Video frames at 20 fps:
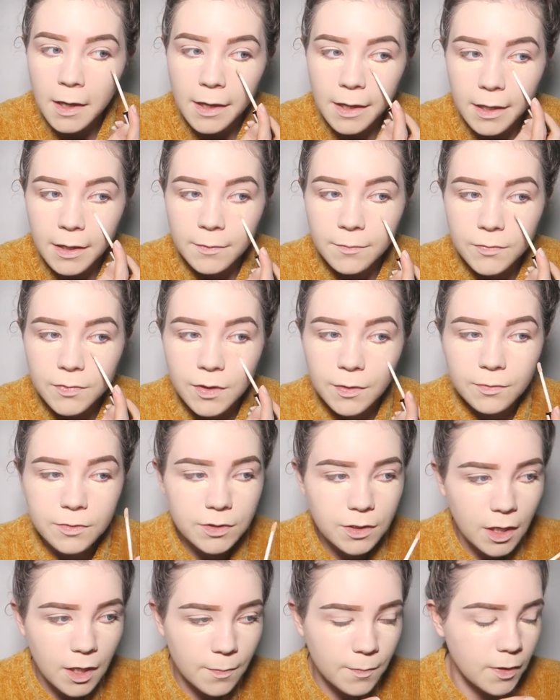So I'm
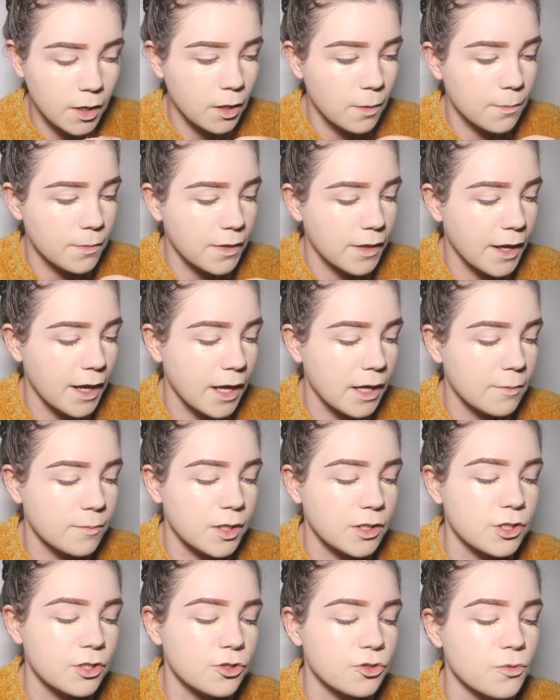just going to pop that in
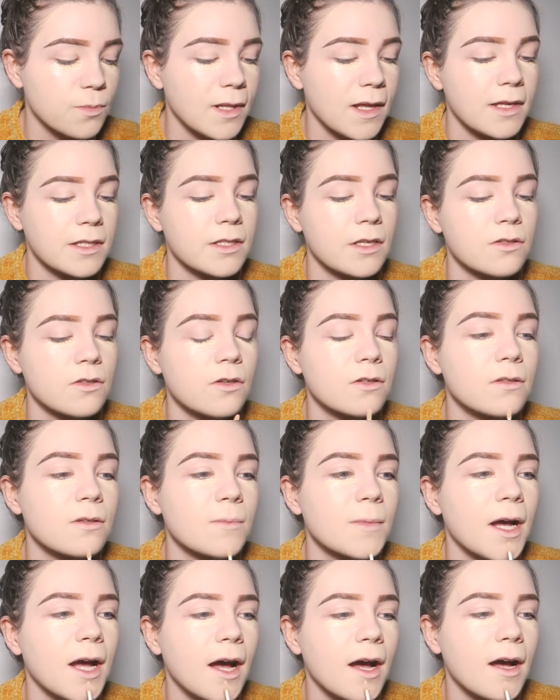my usual places,
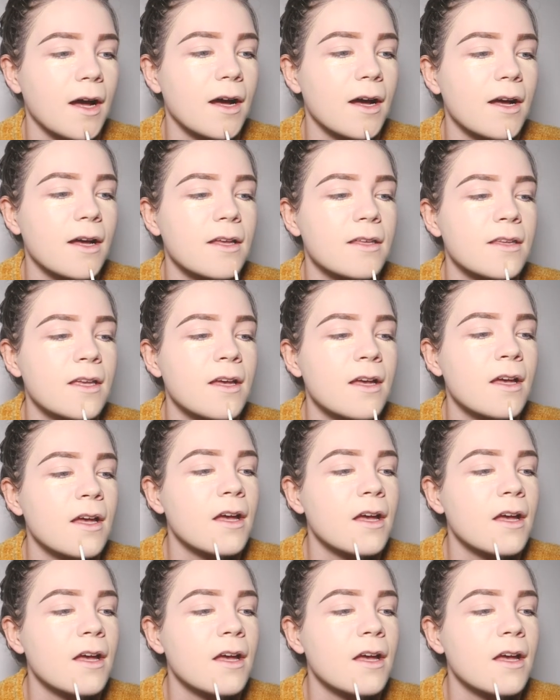under my eyes,